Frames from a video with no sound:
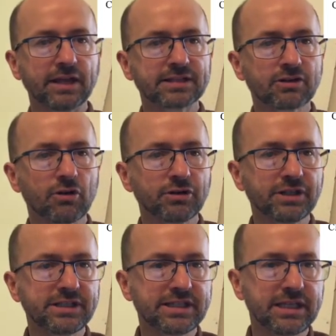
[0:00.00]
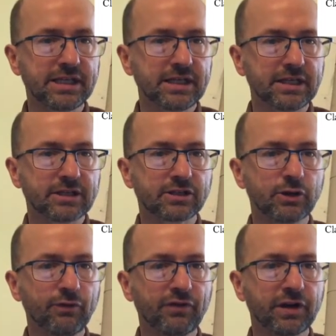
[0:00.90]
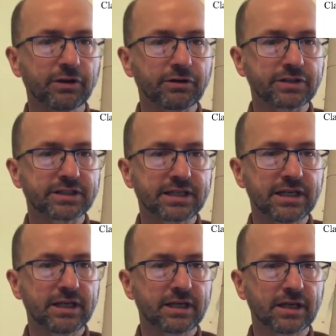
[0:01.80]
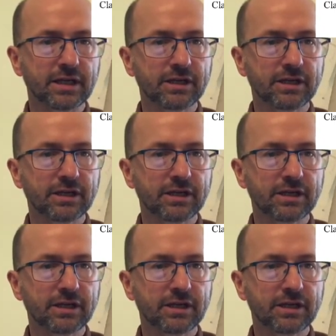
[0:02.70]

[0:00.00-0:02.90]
It's called a D, 2 fingers, D.